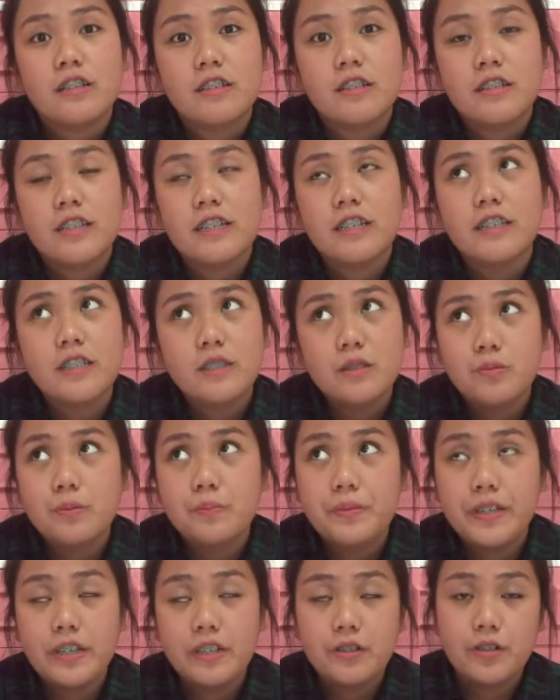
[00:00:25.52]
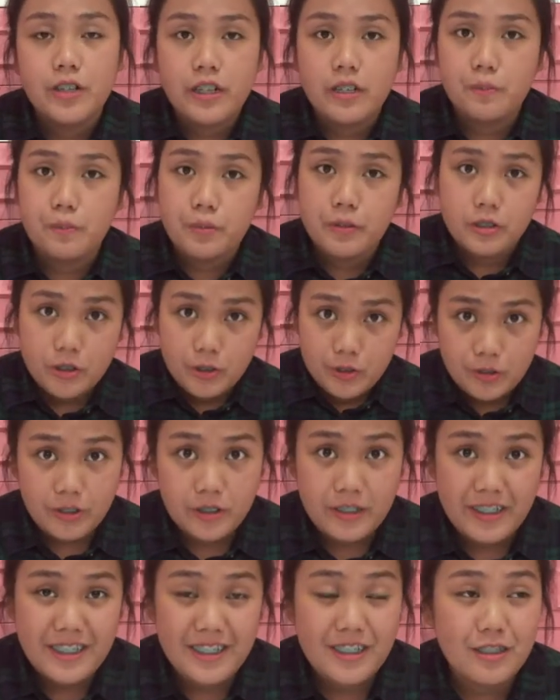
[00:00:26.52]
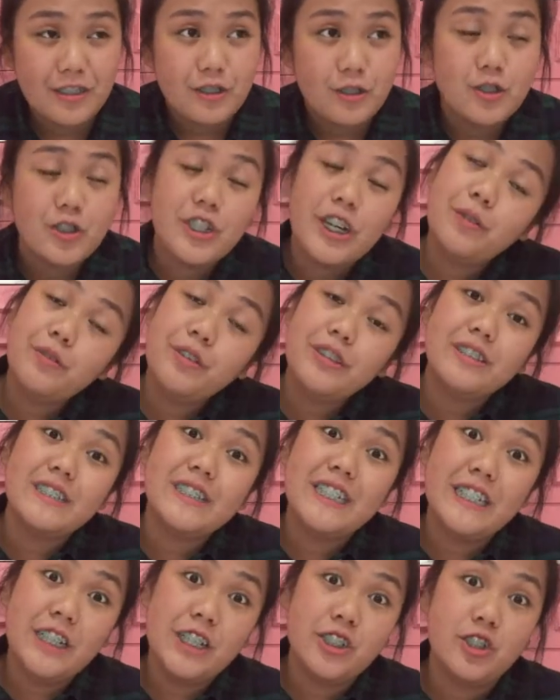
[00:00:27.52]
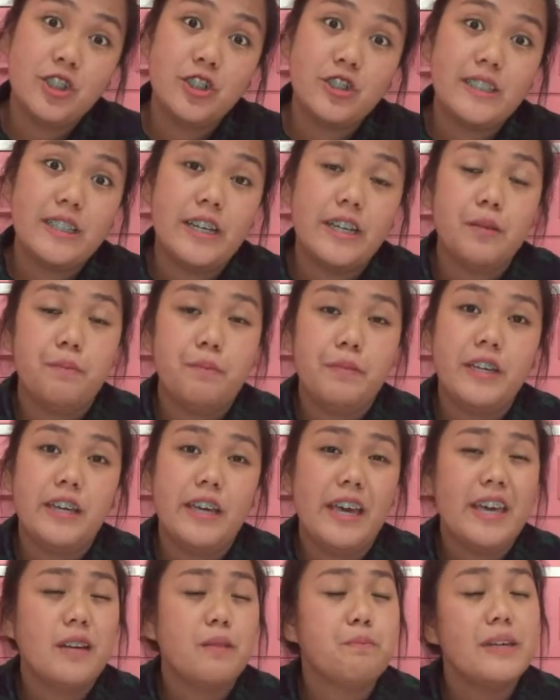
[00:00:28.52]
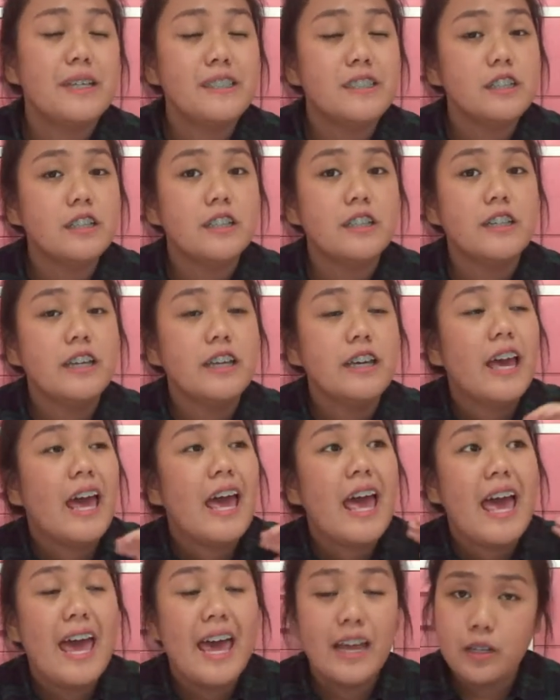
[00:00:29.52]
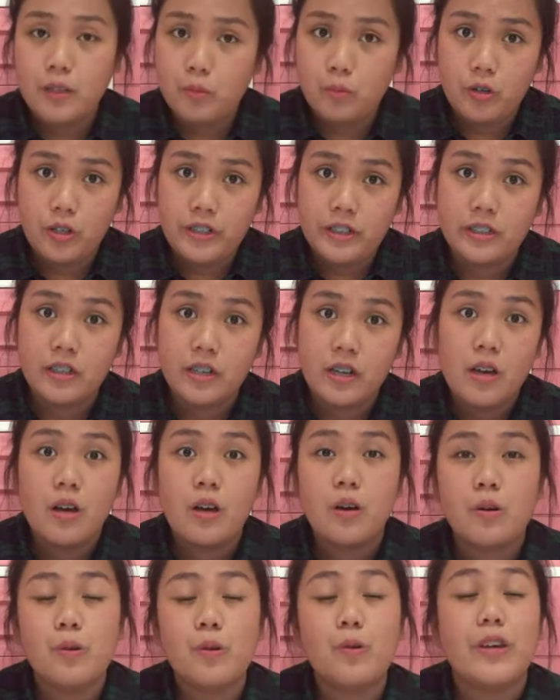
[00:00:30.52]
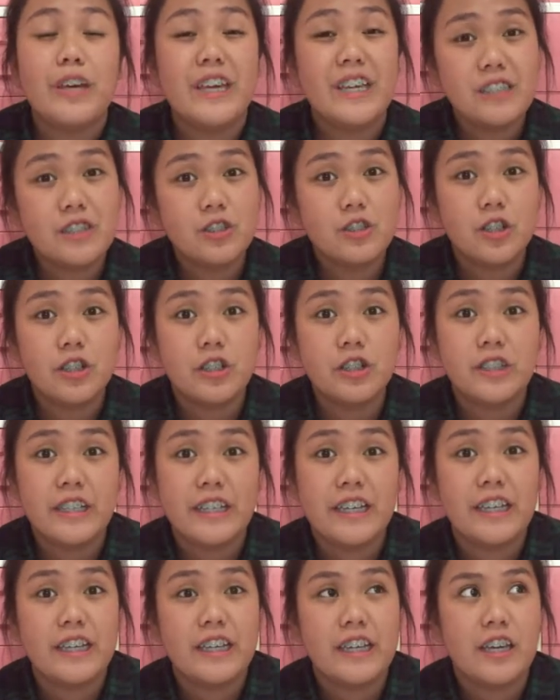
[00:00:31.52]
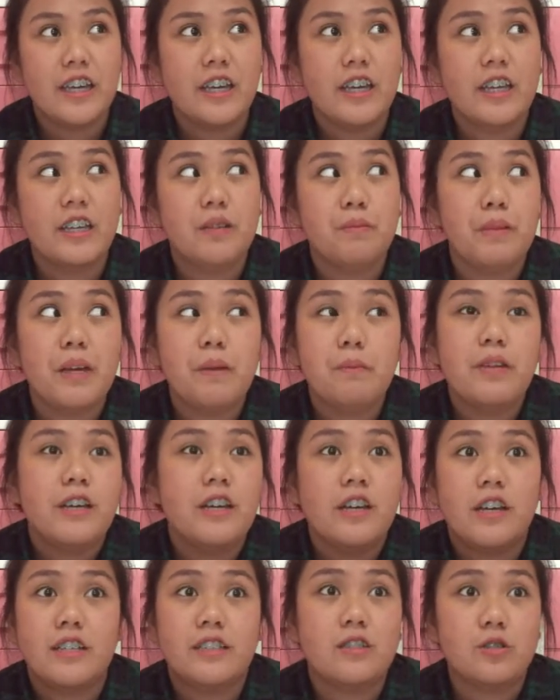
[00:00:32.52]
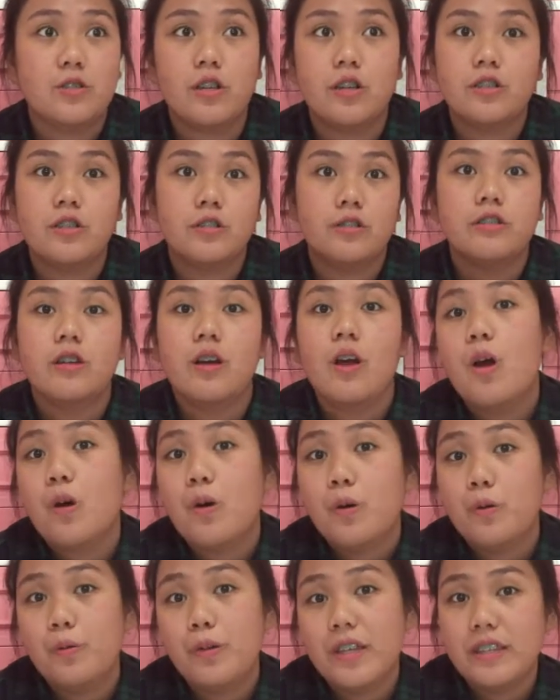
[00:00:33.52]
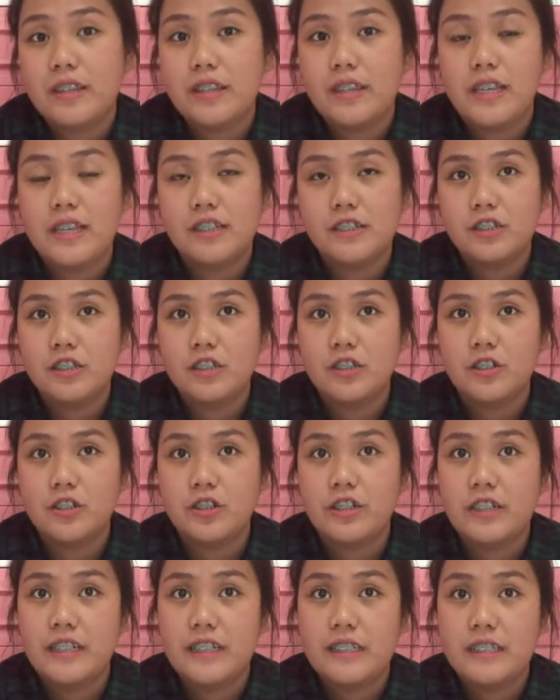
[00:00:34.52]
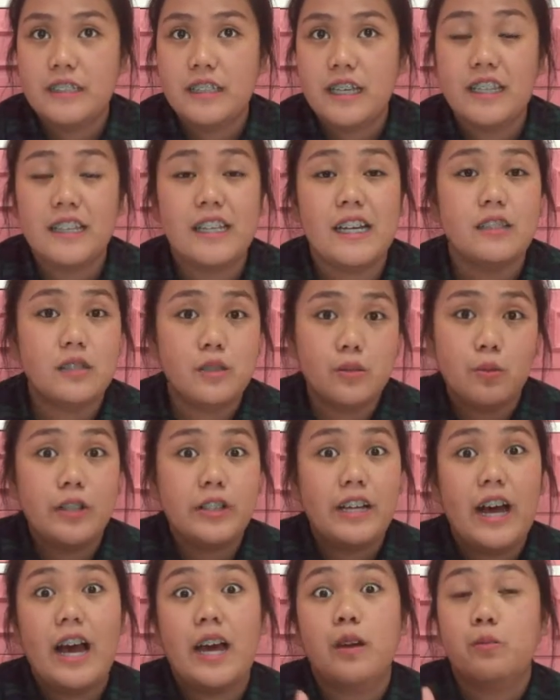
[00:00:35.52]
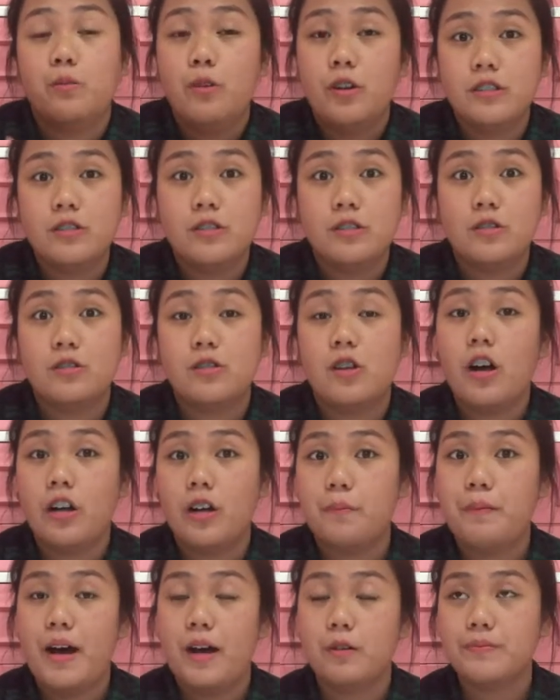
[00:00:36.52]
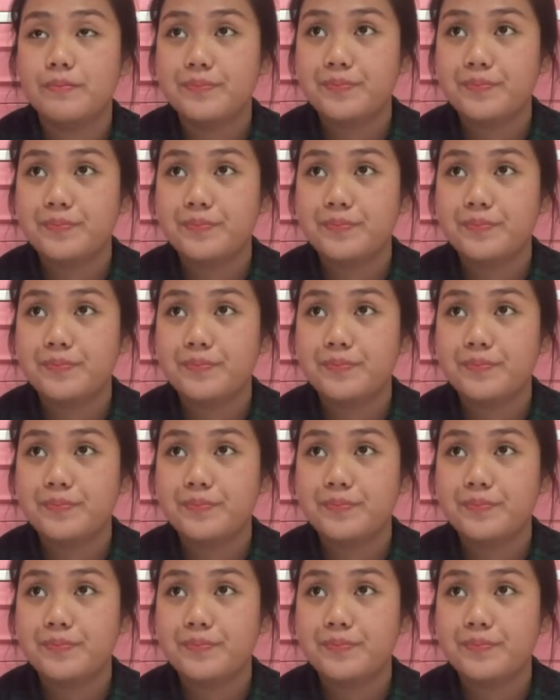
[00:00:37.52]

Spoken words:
that this would be a great opportunity to share with teenagers like me and basically anyone who is struggling and maybe has struggled with insecurities, and that's what I want to talk about.